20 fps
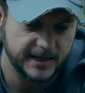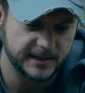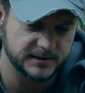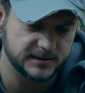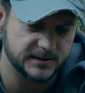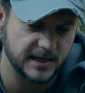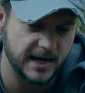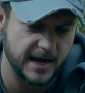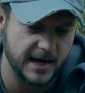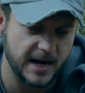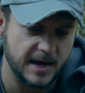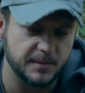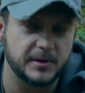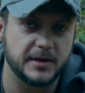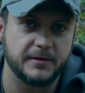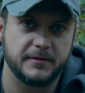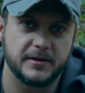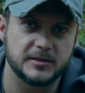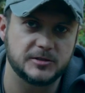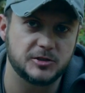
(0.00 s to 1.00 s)
is that I
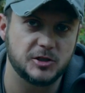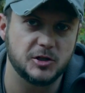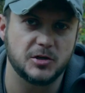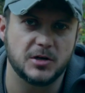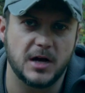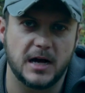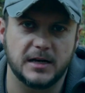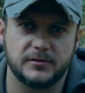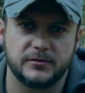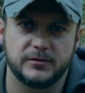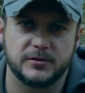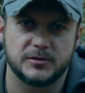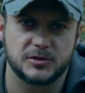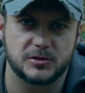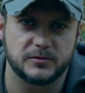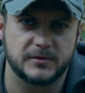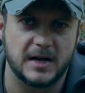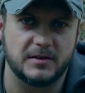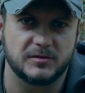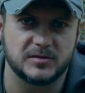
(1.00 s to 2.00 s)
believe in a two knife
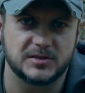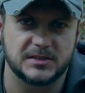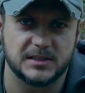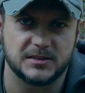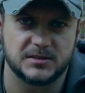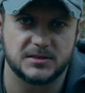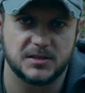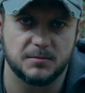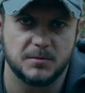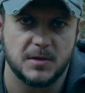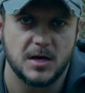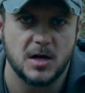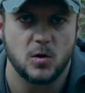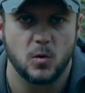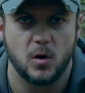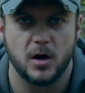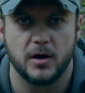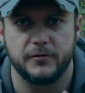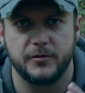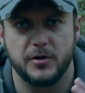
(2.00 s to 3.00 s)
survival system,
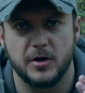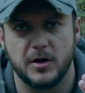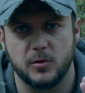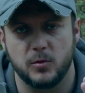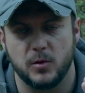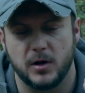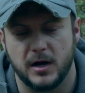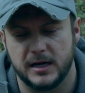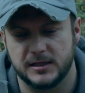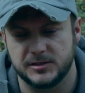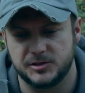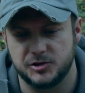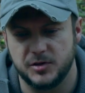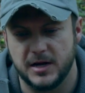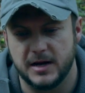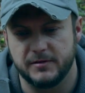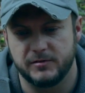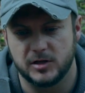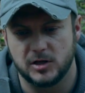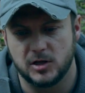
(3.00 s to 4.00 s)
where you, whereas you
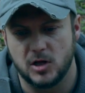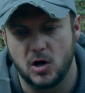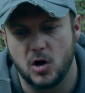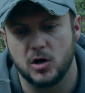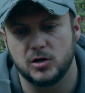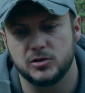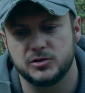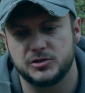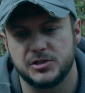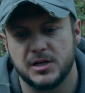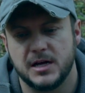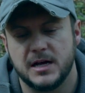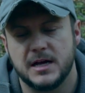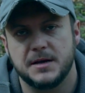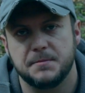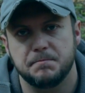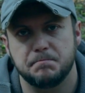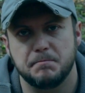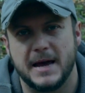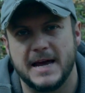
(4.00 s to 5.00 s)
have a large
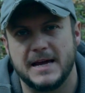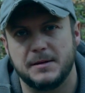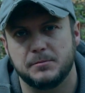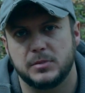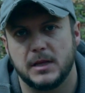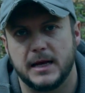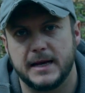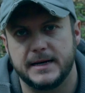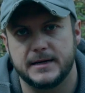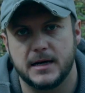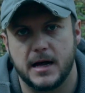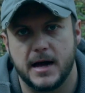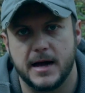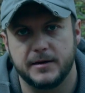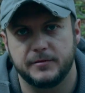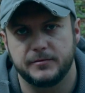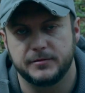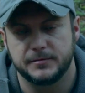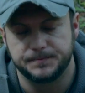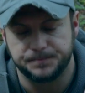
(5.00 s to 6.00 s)
main blade
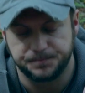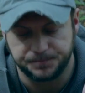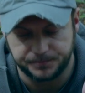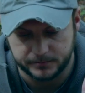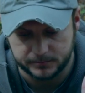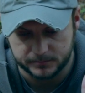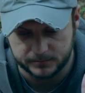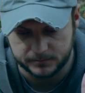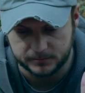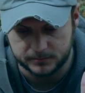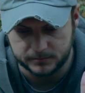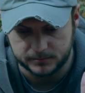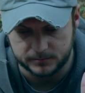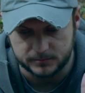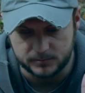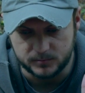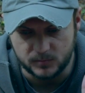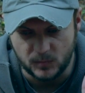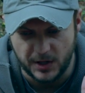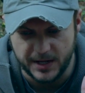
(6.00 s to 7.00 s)
knife,
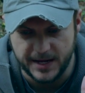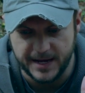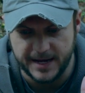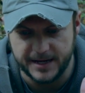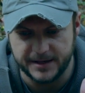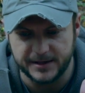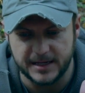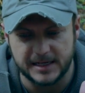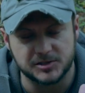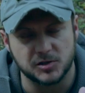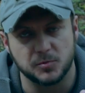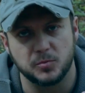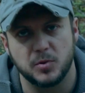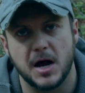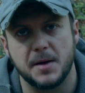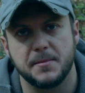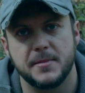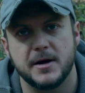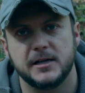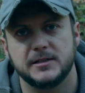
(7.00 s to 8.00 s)
and that's your
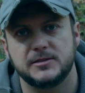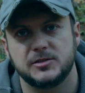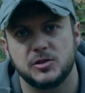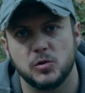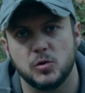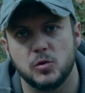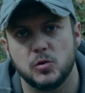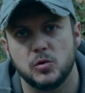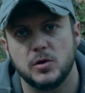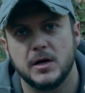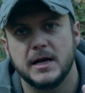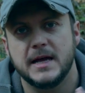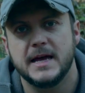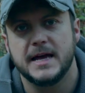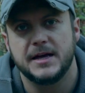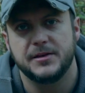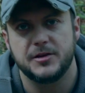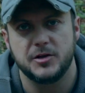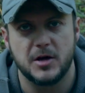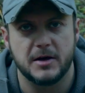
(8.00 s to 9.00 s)
primary tool,
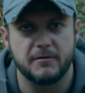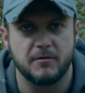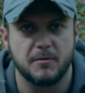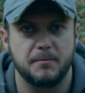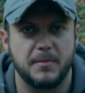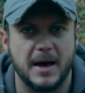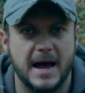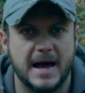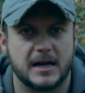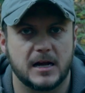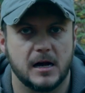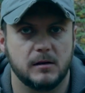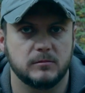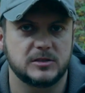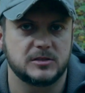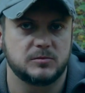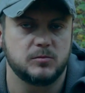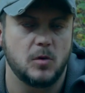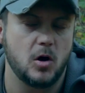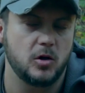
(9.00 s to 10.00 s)
then you have a backup
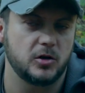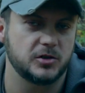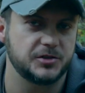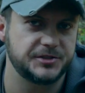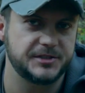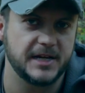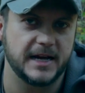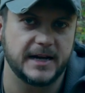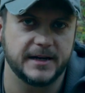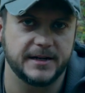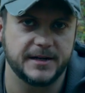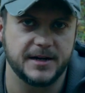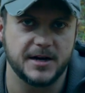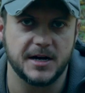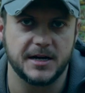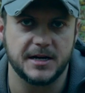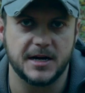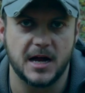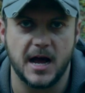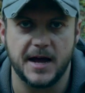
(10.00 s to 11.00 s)
smaller
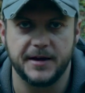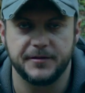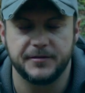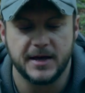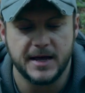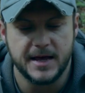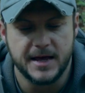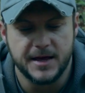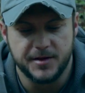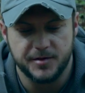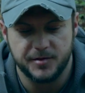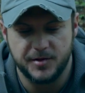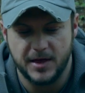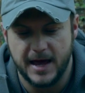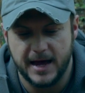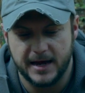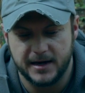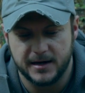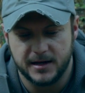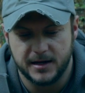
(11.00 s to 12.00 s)
secondary knife
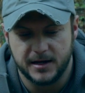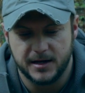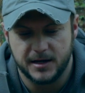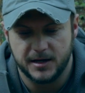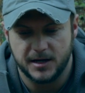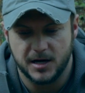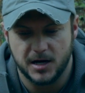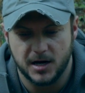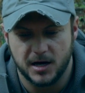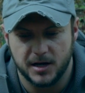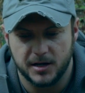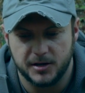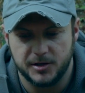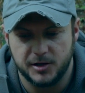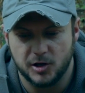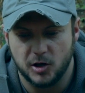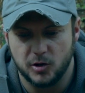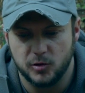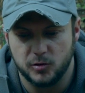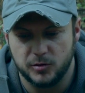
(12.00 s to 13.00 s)
that, uh,
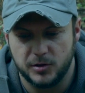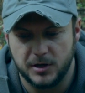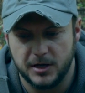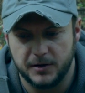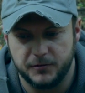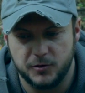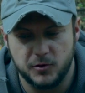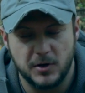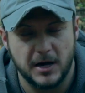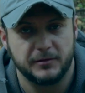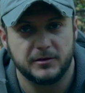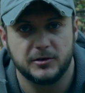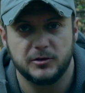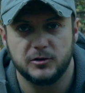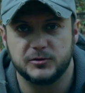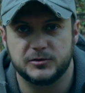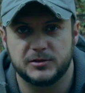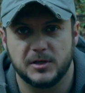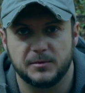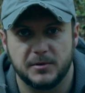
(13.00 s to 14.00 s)
you know, if you have to
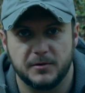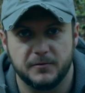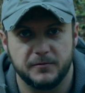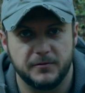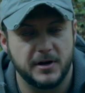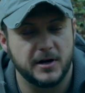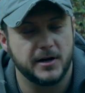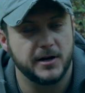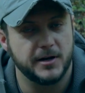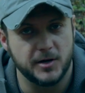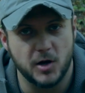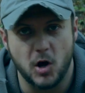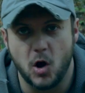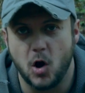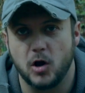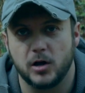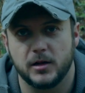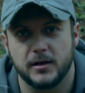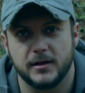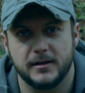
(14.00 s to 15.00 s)
do something very
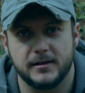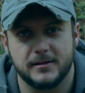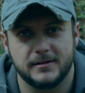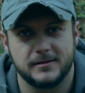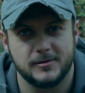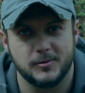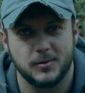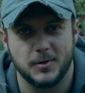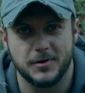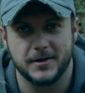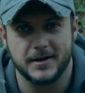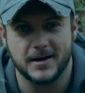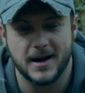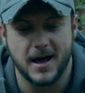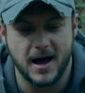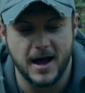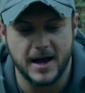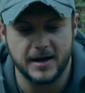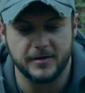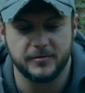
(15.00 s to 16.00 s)
gnarly with a
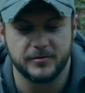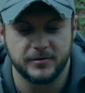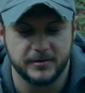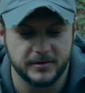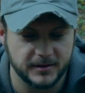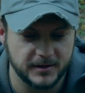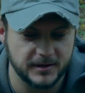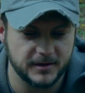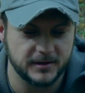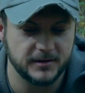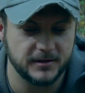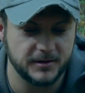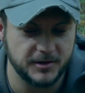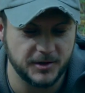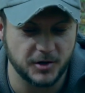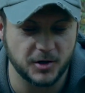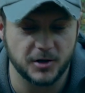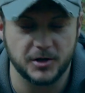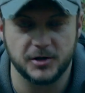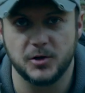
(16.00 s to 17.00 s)
knife,
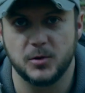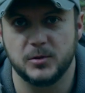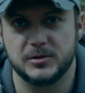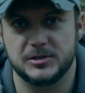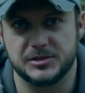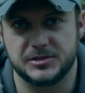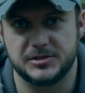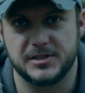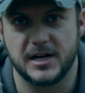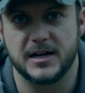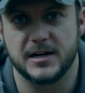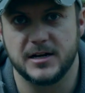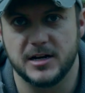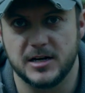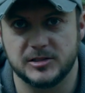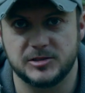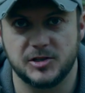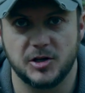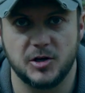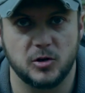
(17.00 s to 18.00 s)
you're going to do it just
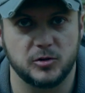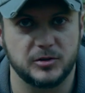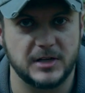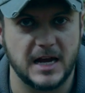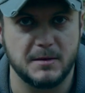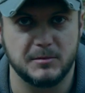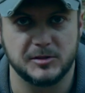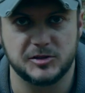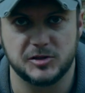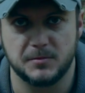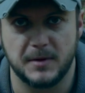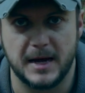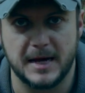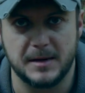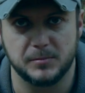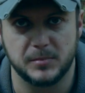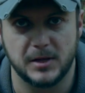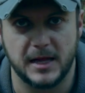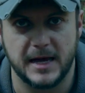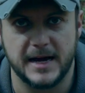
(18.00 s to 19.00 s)
secondary so you don't damage your
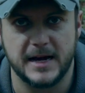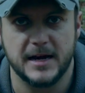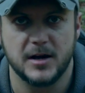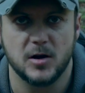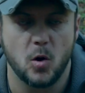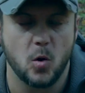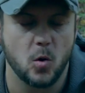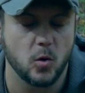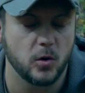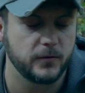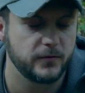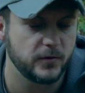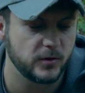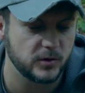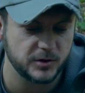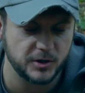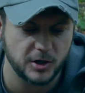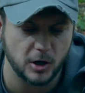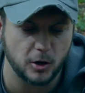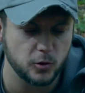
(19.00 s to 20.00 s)
main blade or
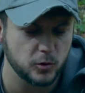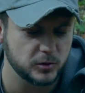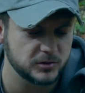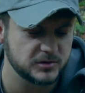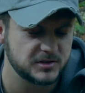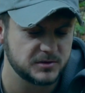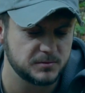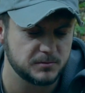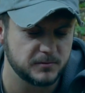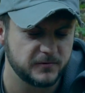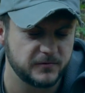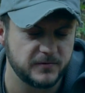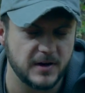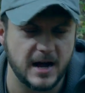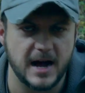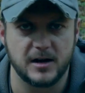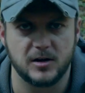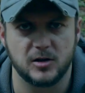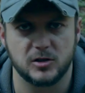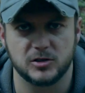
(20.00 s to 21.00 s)
for you know doing
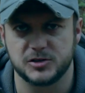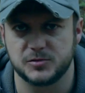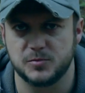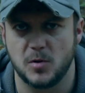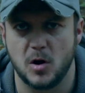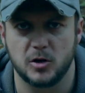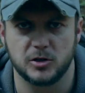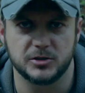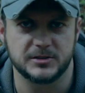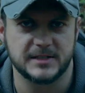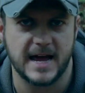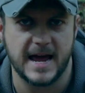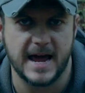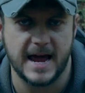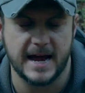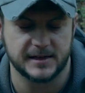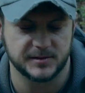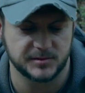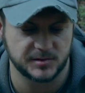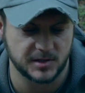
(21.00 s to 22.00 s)
finer or smaller
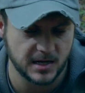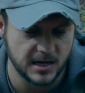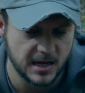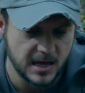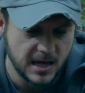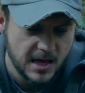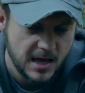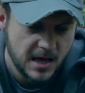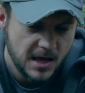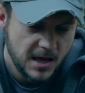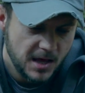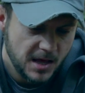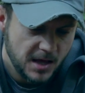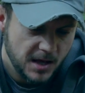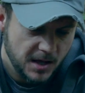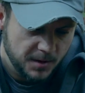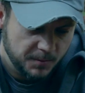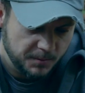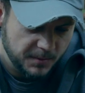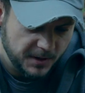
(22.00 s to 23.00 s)
tasks.
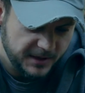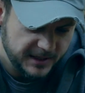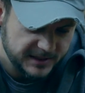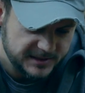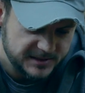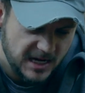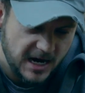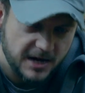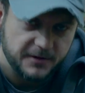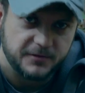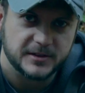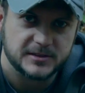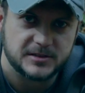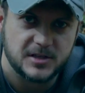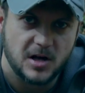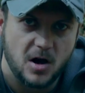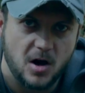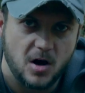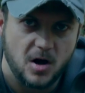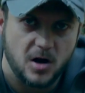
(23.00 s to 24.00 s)
but this knife is
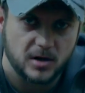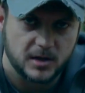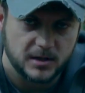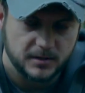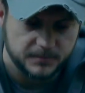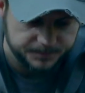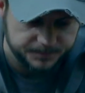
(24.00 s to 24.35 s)
the hog